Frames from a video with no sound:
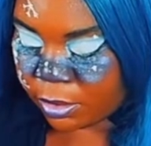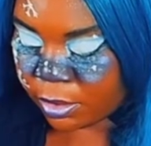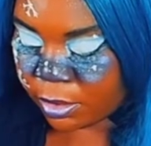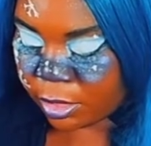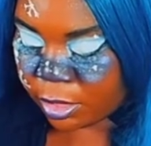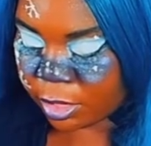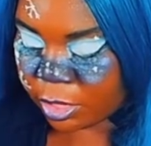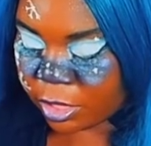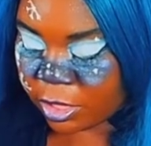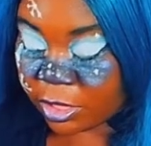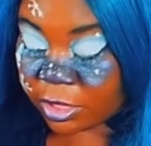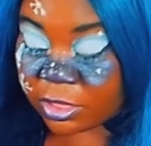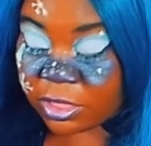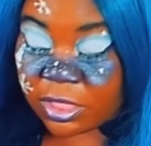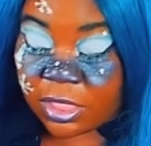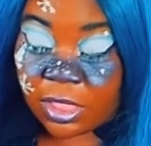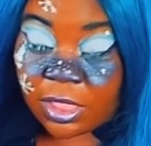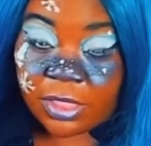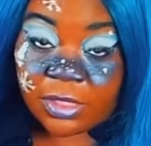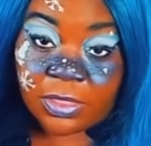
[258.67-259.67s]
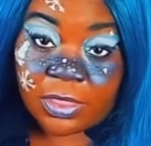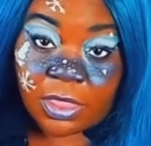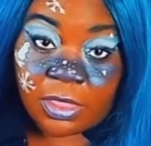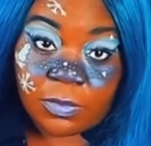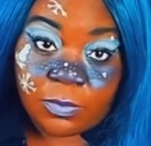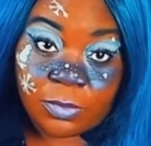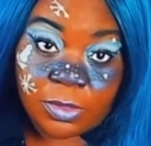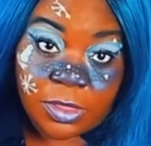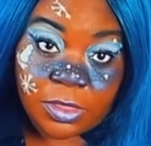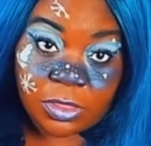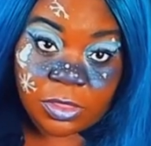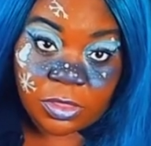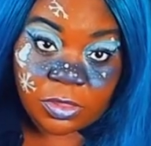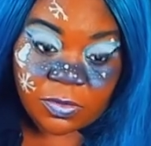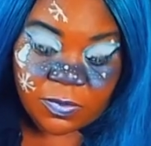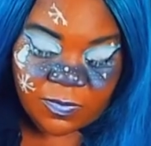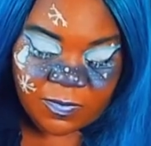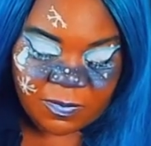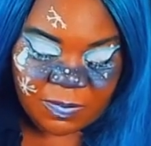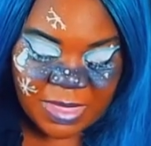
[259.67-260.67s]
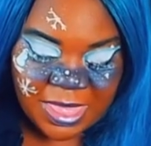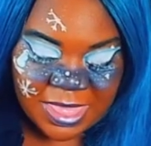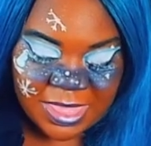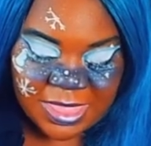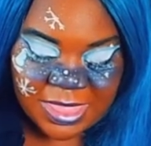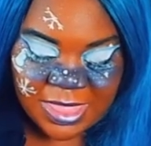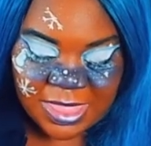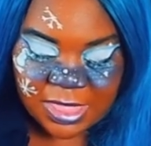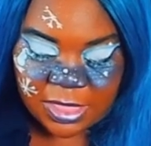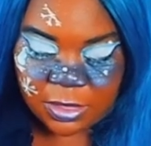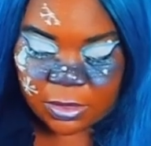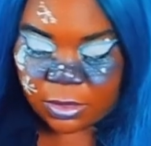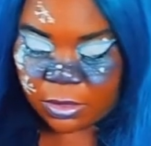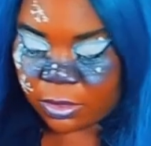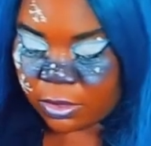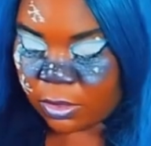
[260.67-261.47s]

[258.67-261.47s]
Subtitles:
looks like that I wanted to do with painting